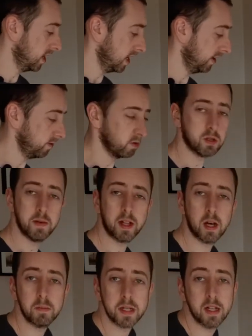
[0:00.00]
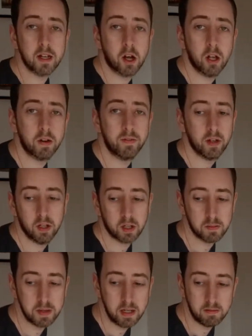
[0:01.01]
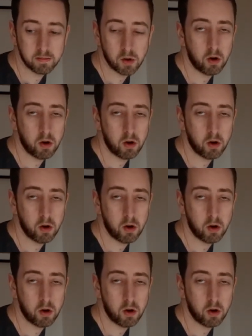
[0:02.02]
If you want to make that particularly colourful, it could be